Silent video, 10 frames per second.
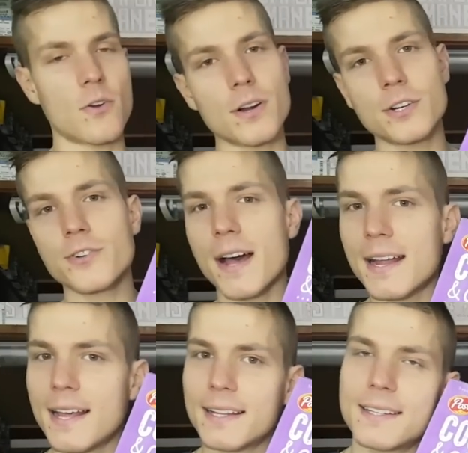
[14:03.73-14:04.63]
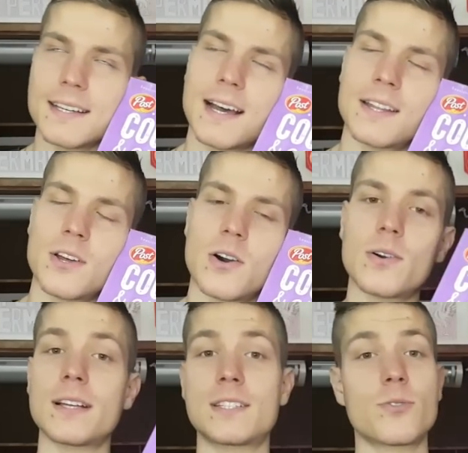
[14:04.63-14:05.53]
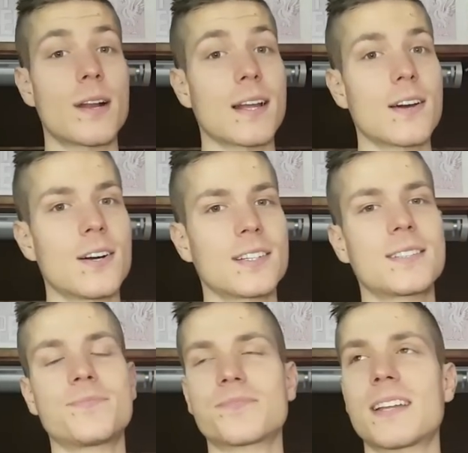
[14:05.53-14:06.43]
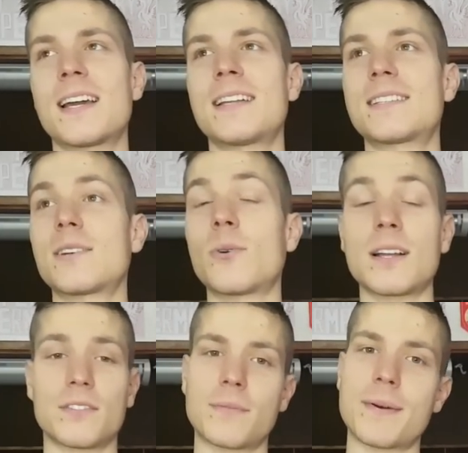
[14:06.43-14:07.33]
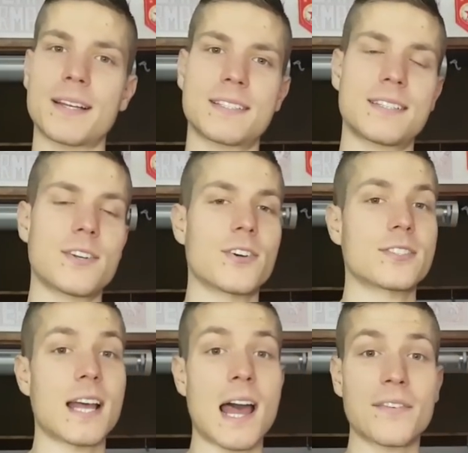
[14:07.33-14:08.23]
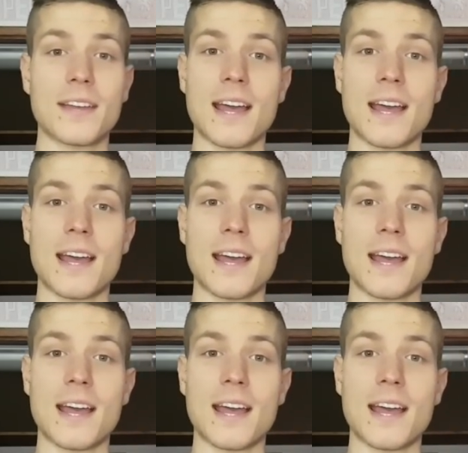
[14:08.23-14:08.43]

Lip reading: already tried it, I know it's really good, it's one of the best cereals I've